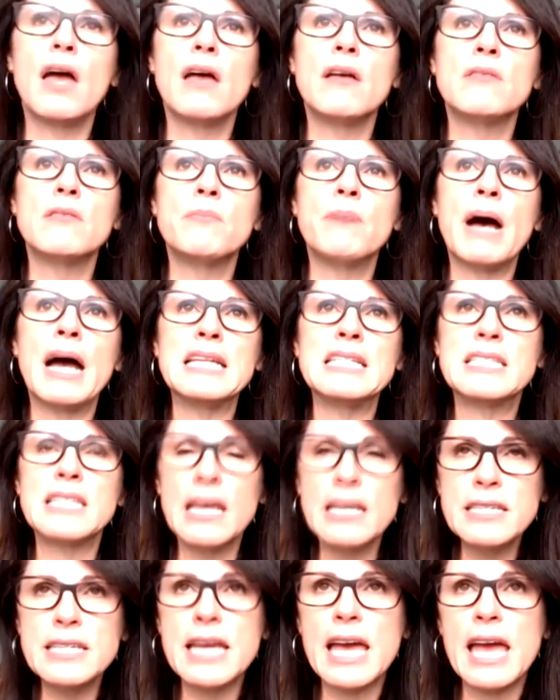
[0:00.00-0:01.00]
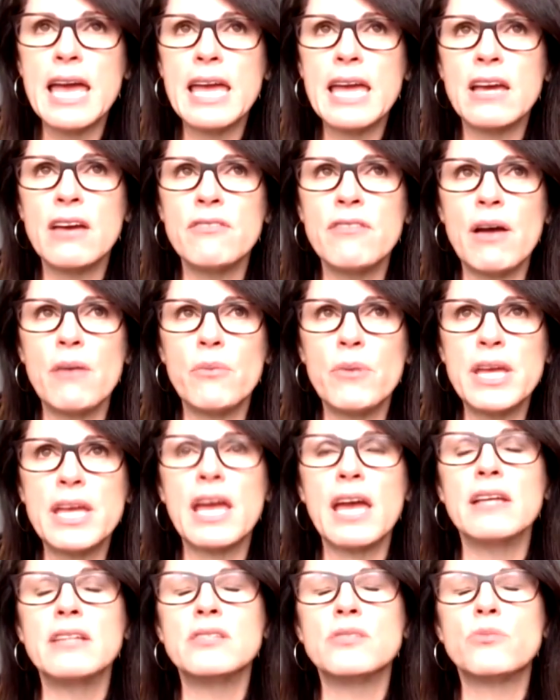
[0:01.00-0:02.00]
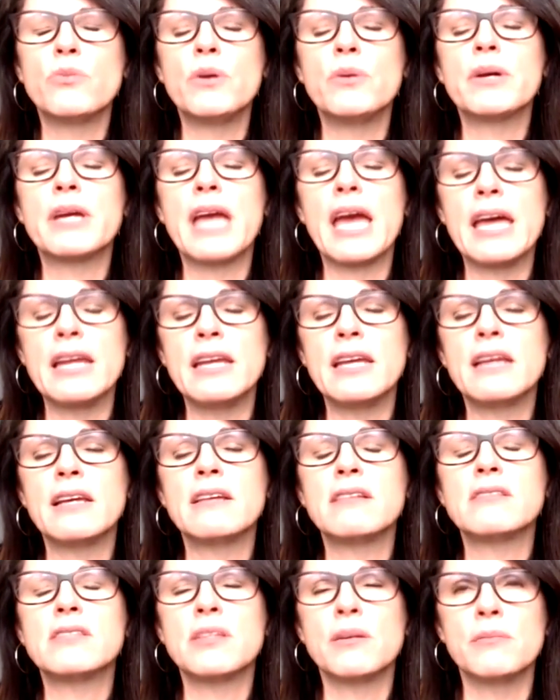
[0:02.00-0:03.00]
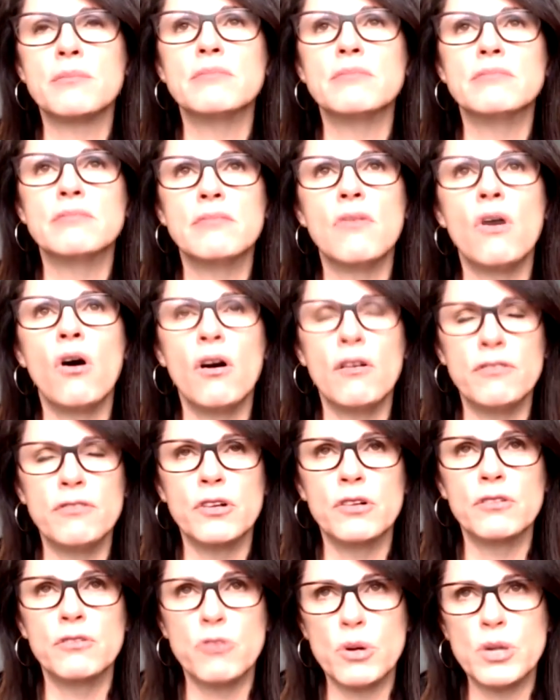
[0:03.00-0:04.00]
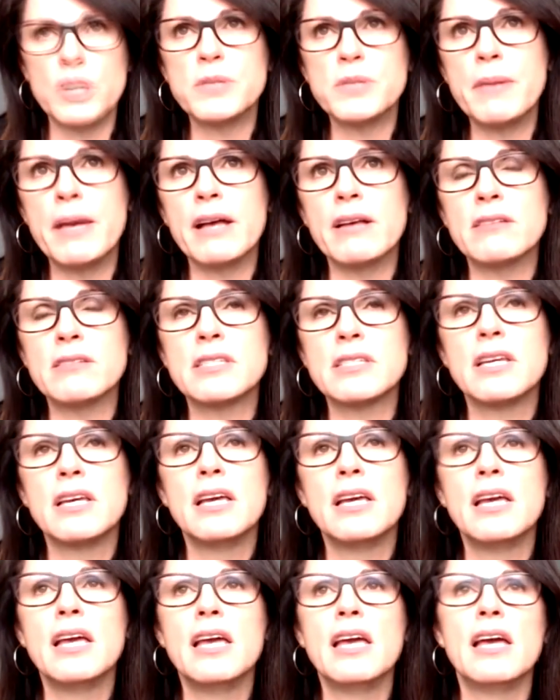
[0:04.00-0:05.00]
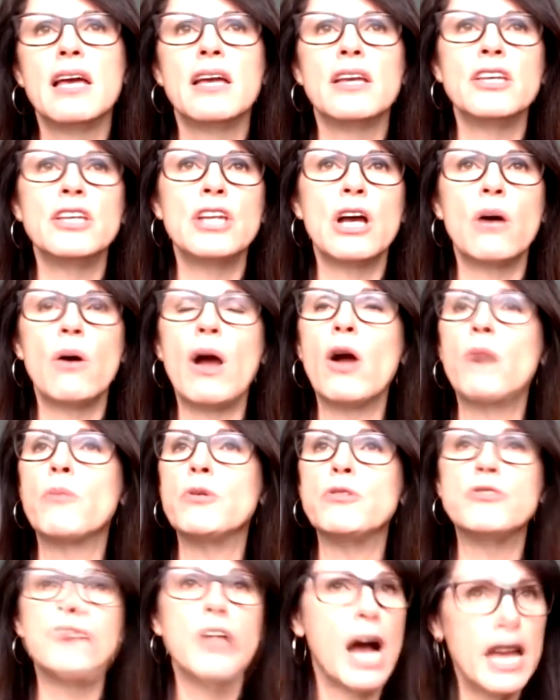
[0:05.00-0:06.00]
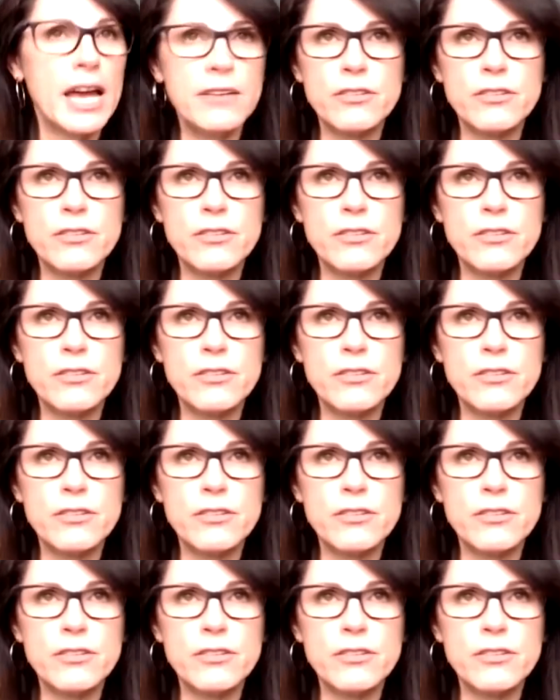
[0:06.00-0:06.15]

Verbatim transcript: By Sunday of that weekend, we were getting some awful voicemails. You know, I hope you die